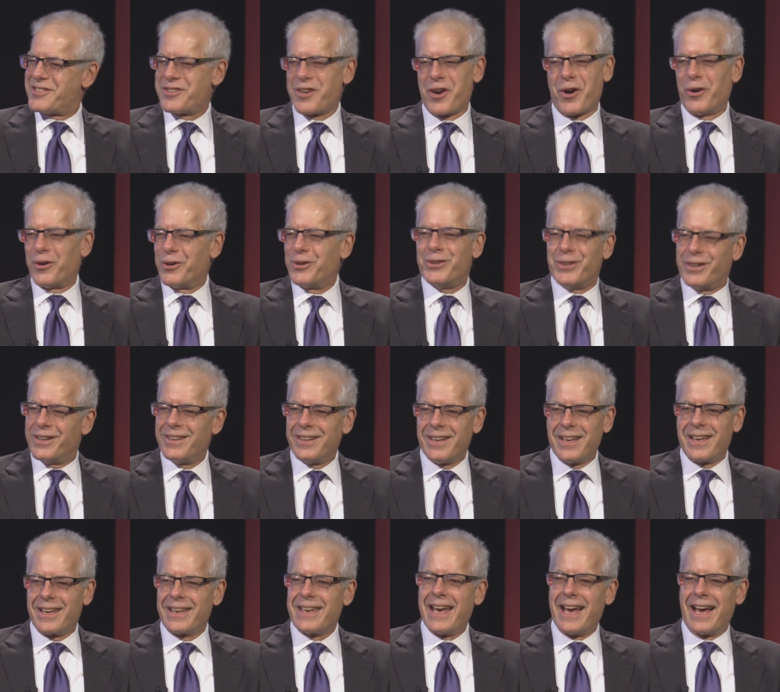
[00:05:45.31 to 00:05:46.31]
so,
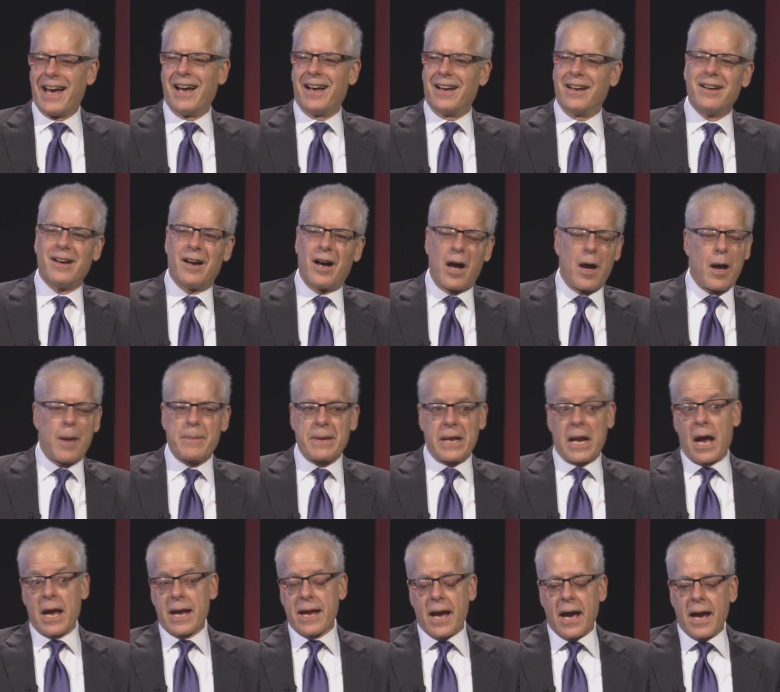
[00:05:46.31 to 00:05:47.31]
yeah, uh, I mean,
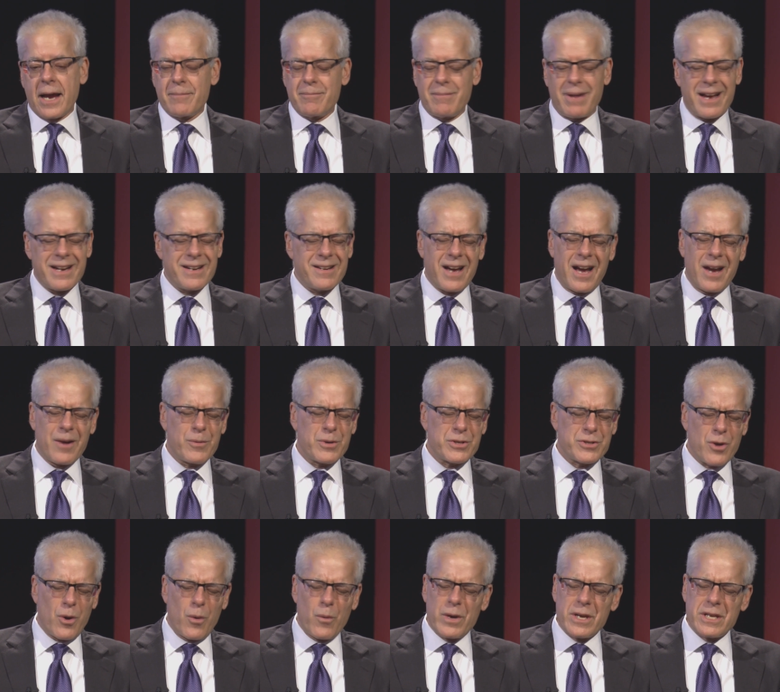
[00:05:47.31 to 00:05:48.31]
I, I, I was
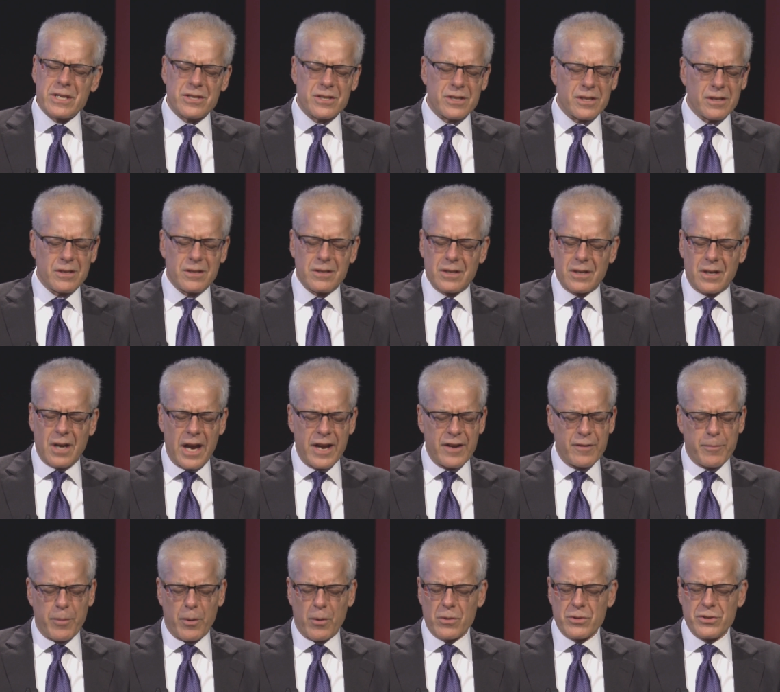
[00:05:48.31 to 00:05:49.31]
always the, the kind
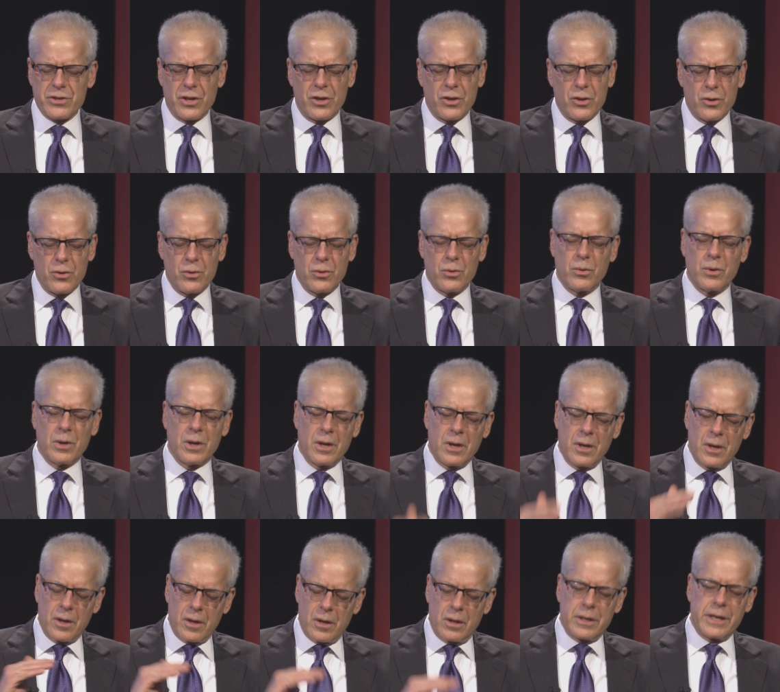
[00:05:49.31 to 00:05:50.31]
of person who,
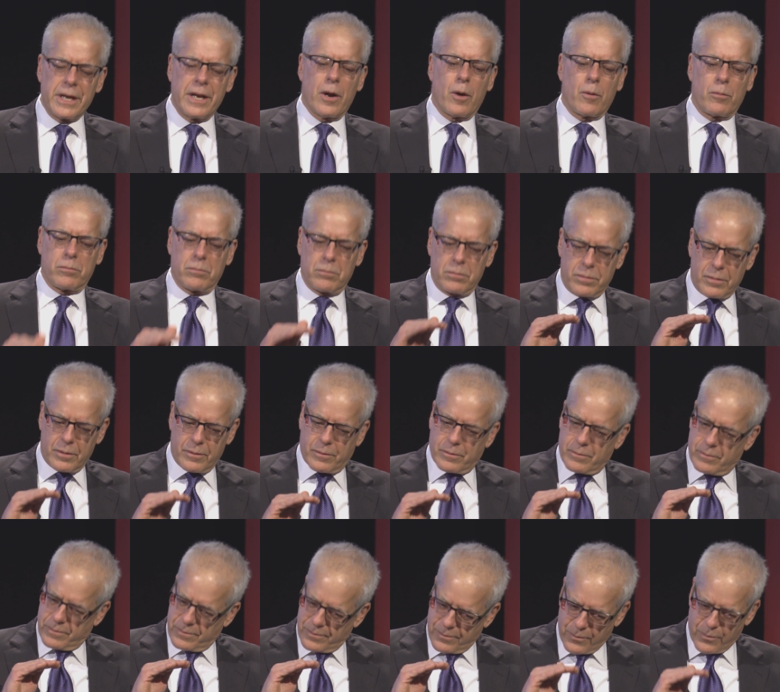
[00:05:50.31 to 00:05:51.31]
you know,
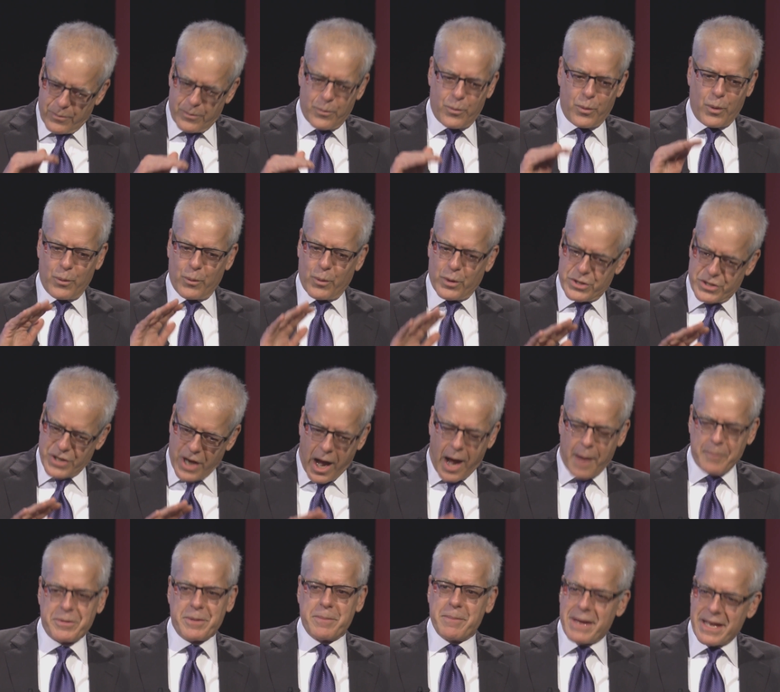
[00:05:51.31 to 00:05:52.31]
was
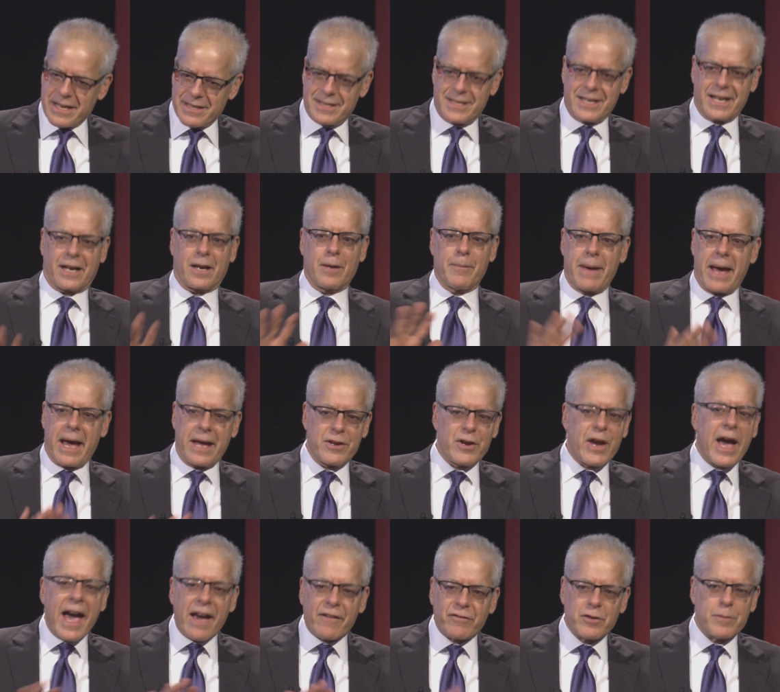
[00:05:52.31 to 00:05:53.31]
optimistic about, you
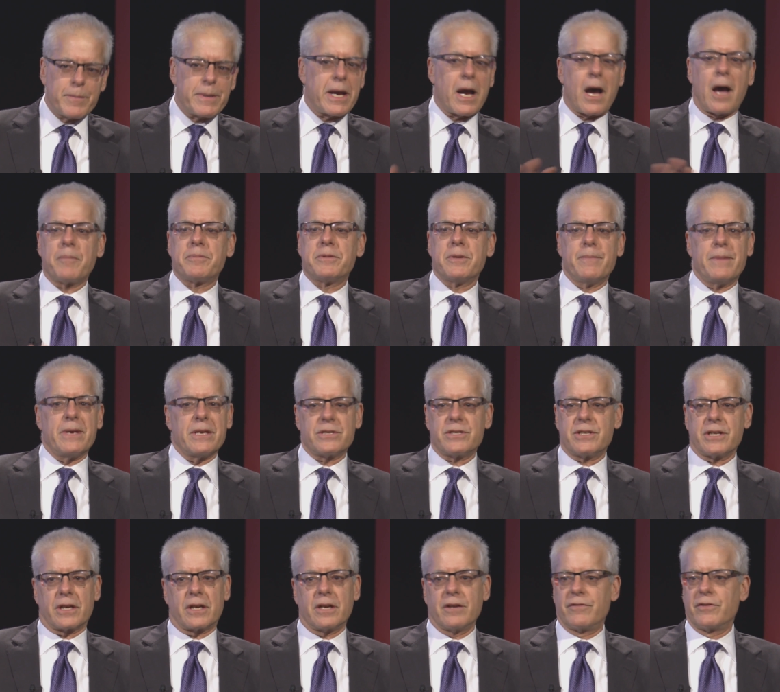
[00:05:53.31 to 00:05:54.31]
have to be
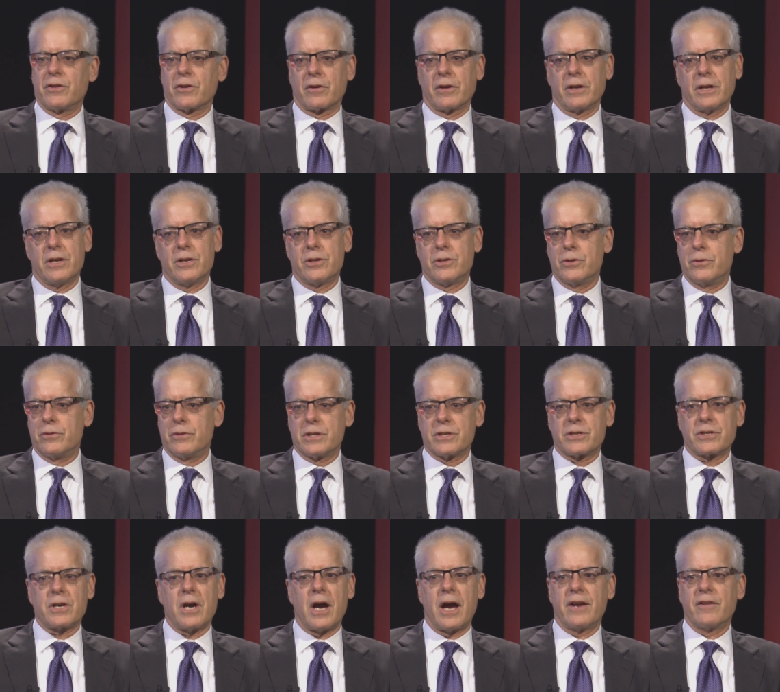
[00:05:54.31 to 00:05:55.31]
optimistic if you're going to do this
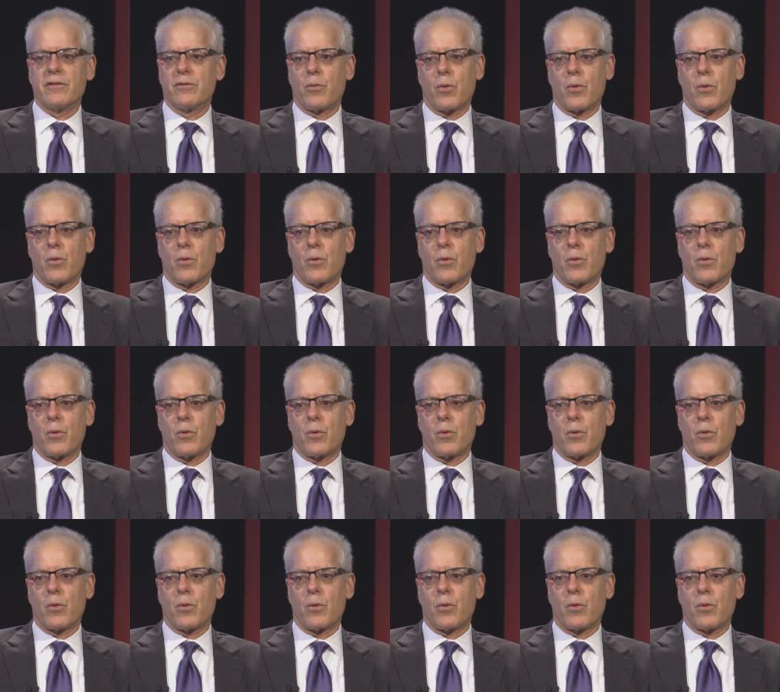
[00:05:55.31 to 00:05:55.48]
kind of